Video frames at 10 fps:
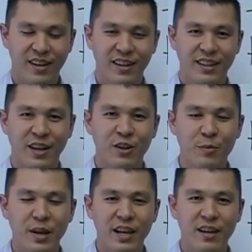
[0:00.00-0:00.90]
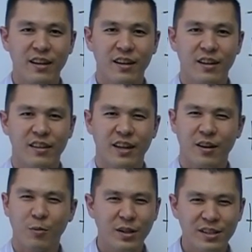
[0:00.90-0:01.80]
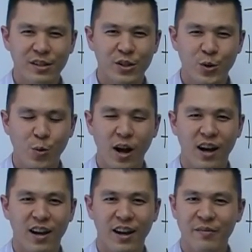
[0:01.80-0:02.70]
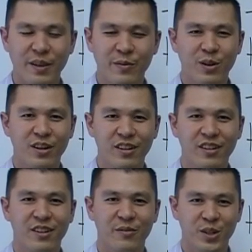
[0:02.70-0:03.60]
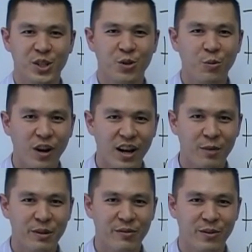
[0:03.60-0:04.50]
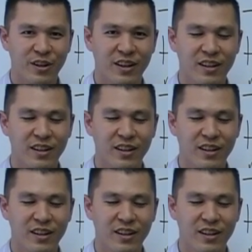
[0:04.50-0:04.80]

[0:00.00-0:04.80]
Now you may think, what's a schwa? I've never heard of a schwa before.